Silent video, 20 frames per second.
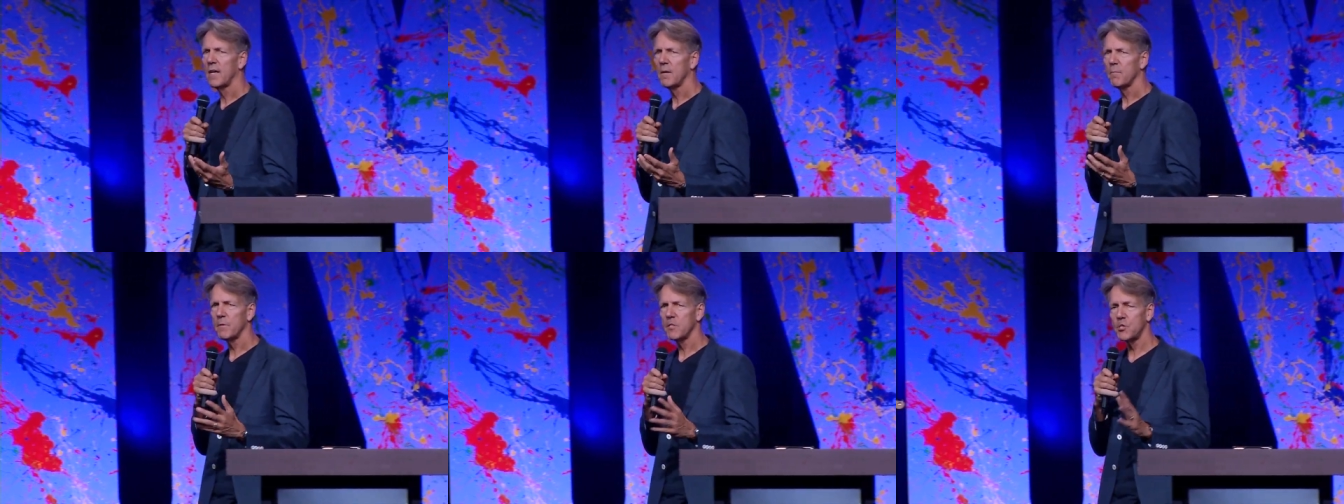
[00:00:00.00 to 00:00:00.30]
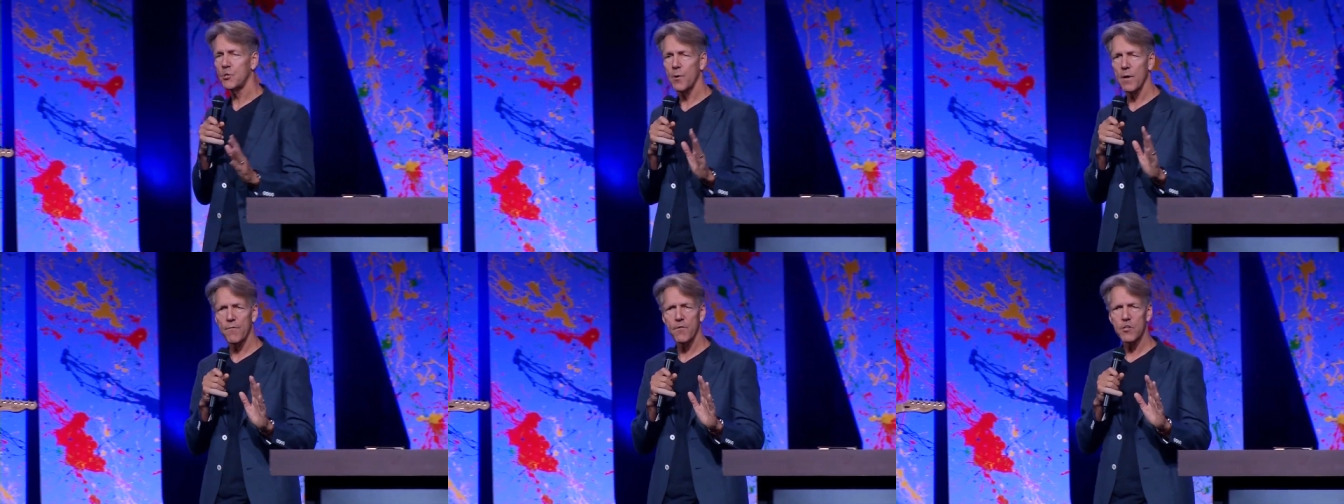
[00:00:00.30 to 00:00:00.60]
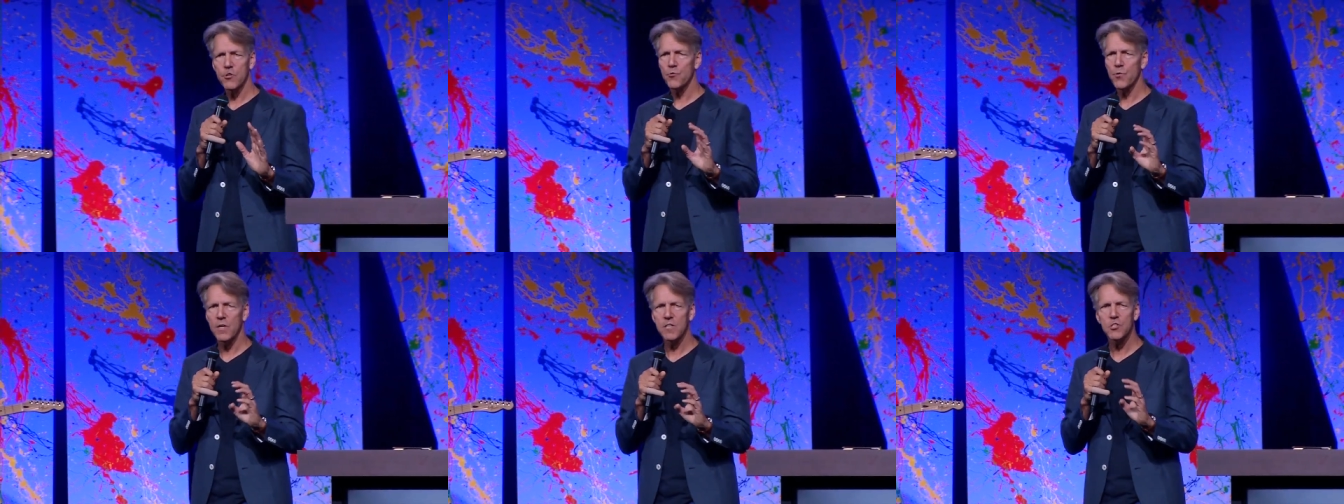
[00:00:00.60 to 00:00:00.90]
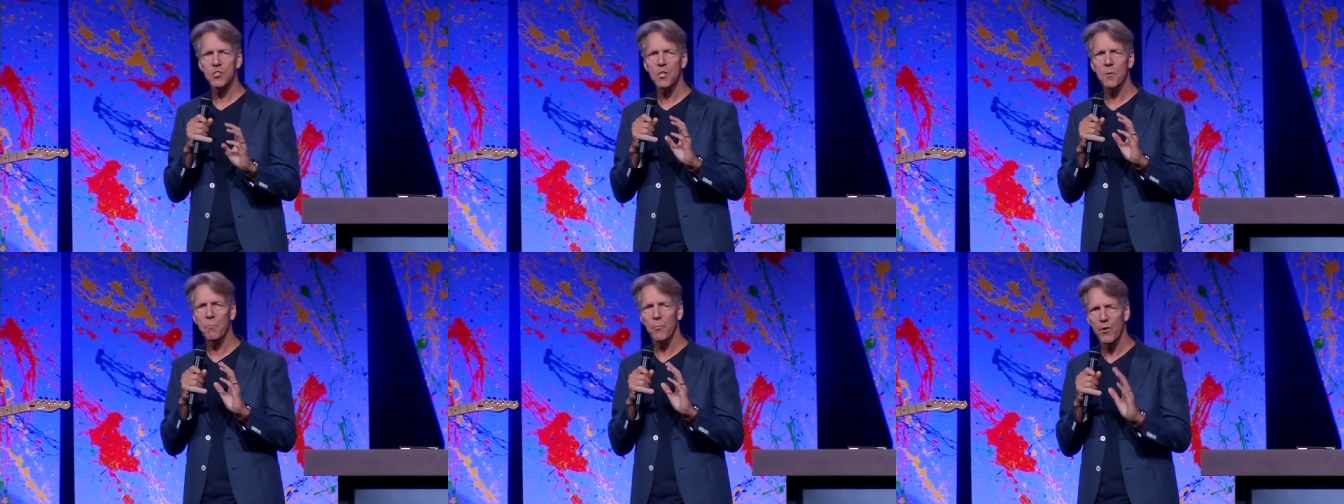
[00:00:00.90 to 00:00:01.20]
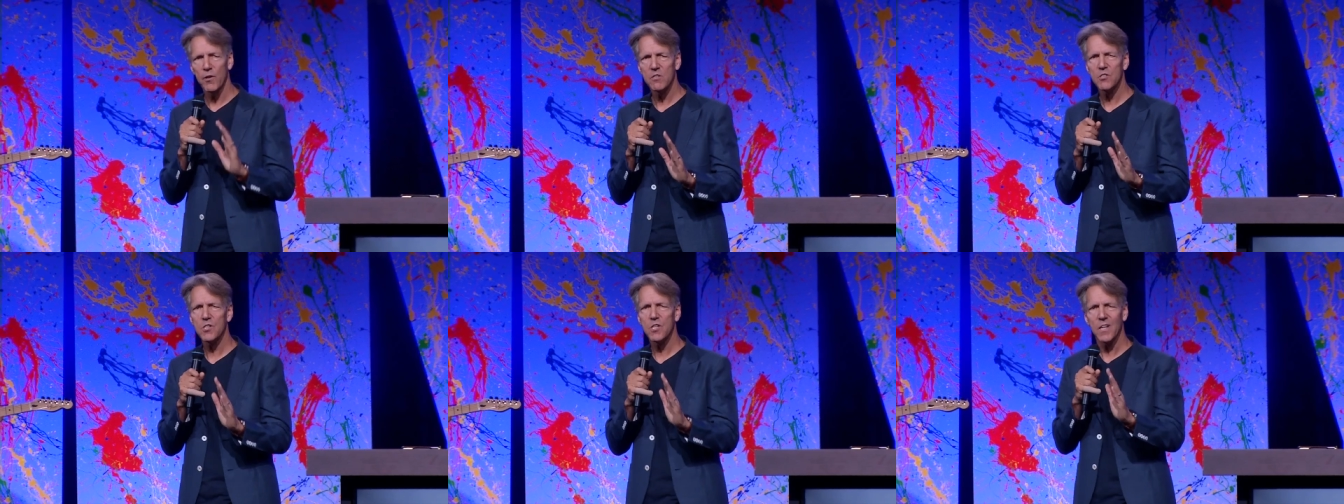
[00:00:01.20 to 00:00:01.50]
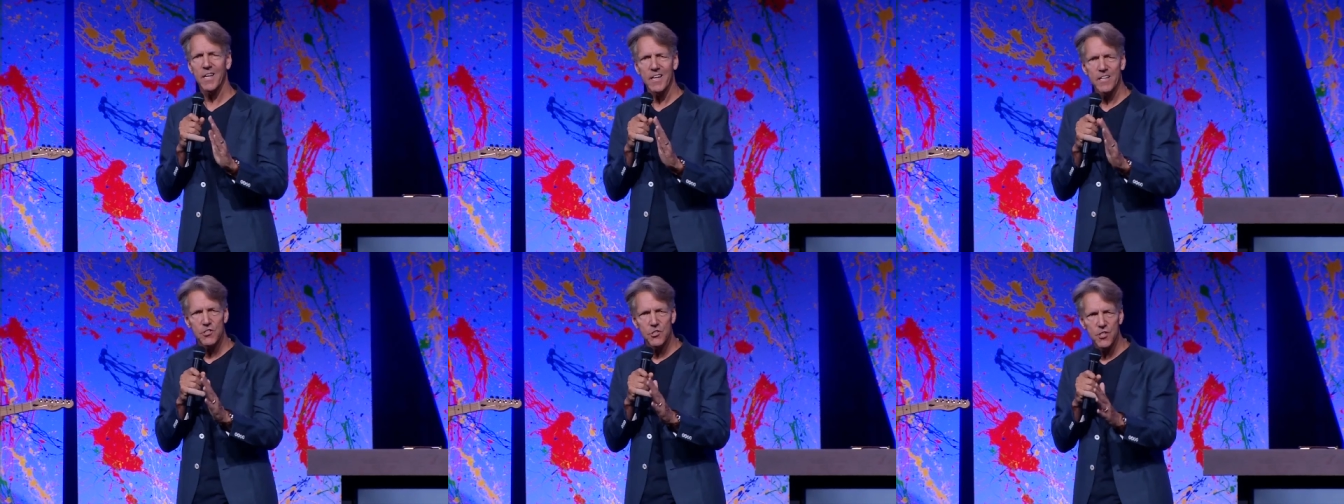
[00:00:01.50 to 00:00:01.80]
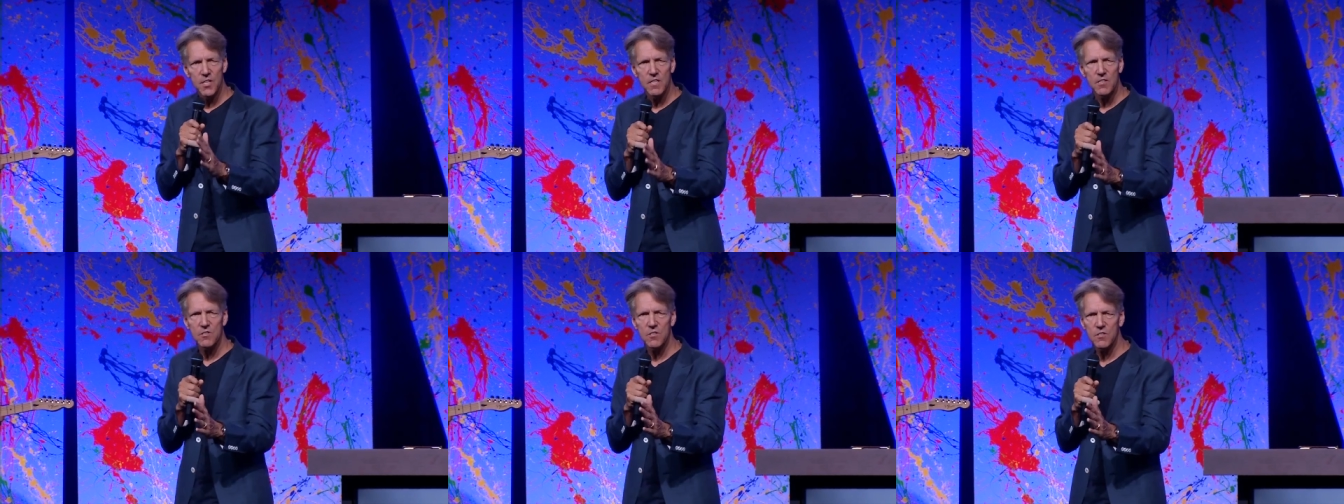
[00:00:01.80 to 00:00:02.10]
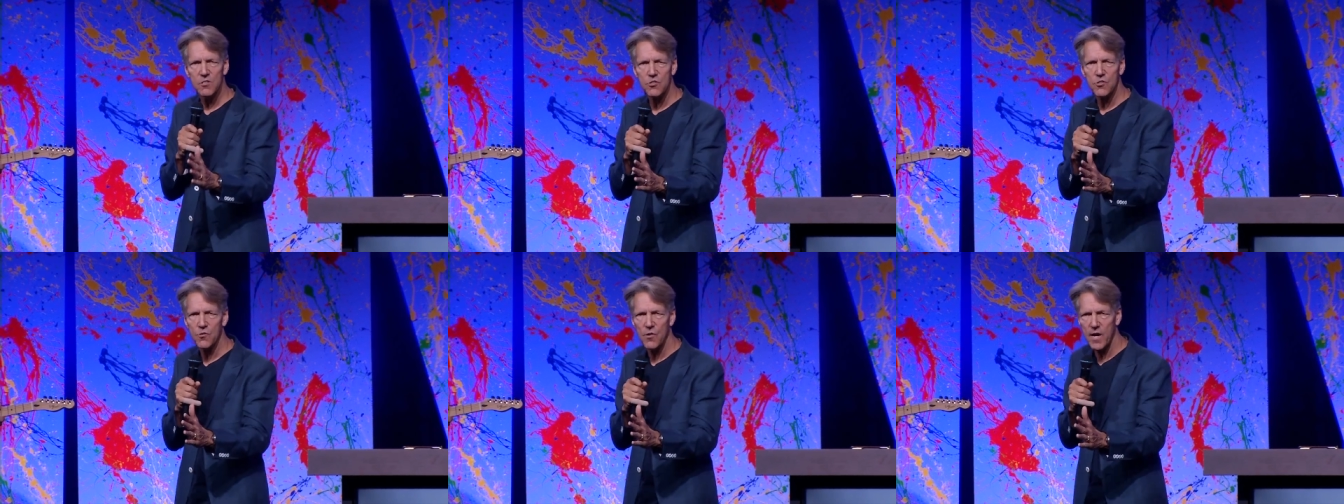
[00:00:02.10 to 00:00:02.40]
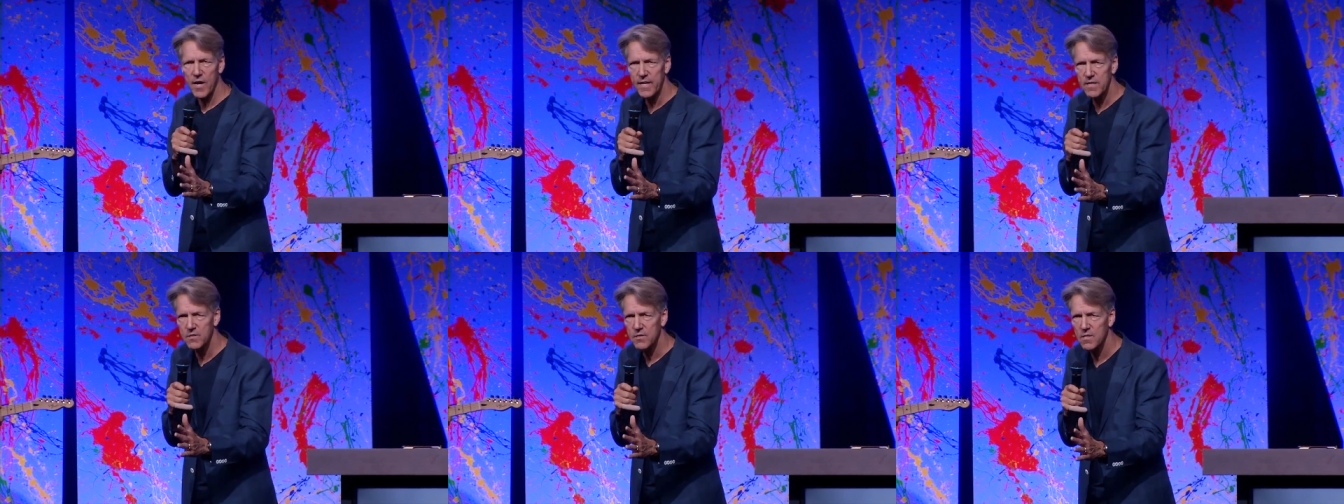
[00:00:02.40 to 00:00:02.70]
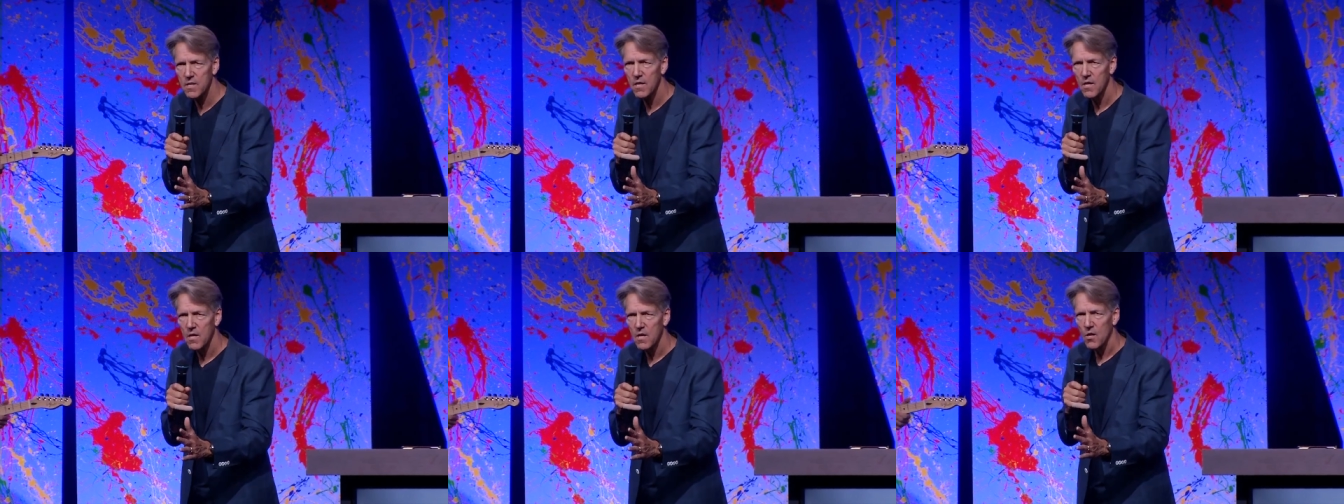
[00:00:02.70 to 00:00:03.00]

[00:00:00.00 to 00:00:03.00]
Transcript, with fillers: but you haven't trusted personally in Jesus Christ,